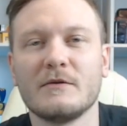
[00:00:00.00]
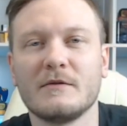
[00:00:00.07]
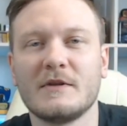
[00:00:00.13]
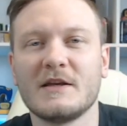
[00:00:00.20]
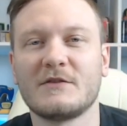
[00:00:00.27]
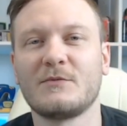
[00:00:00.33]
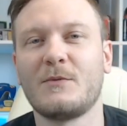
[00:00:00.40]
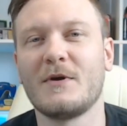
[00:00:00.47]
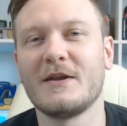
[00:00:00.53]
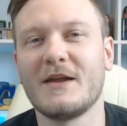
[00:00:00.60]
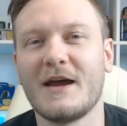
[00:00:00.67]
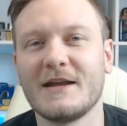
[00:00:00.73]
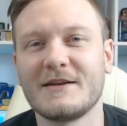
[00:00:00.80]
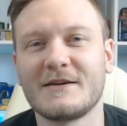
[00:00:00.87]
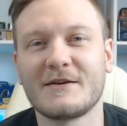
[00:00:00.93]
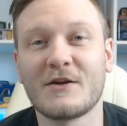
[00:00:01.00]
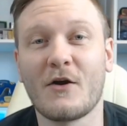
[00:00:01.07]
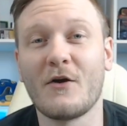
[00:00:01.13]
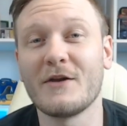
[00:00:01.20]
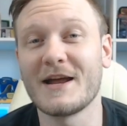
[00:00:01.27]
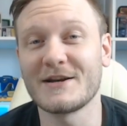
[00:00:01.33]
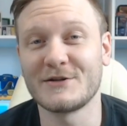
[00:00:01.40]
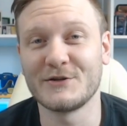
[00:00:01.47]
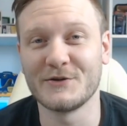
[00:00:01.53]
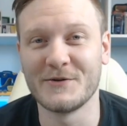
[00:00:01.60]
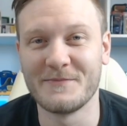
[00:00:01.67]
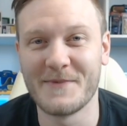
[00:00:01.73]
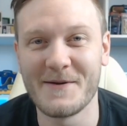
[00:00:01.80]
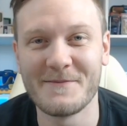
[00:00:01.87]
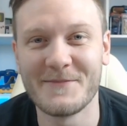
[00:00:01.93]
this one, I can't actually
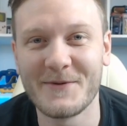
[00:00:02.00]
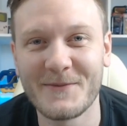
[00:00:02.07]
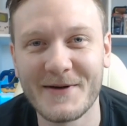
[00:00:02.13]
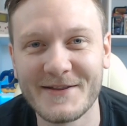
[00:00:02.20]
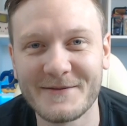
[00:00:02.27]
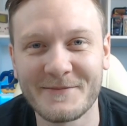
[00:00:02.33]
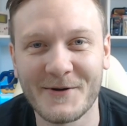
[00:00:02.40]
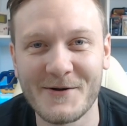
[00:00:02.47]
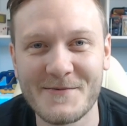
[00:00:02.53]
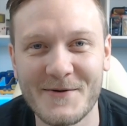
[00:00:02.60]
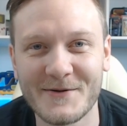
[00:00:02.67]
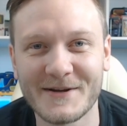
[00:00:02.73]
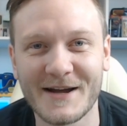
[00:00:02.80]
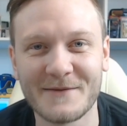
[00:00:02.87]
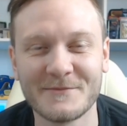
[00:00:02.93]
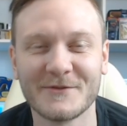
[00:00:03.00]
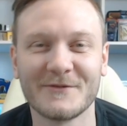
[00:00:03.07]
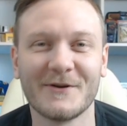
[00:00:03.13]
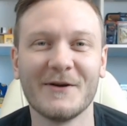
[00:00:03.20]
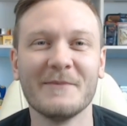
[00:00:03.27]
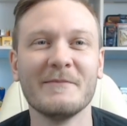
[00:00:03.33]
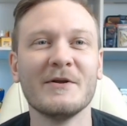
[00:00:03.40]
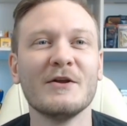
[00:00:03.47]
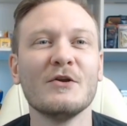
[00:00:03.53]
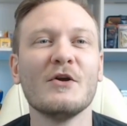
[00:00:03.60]
remember where the promo comes from,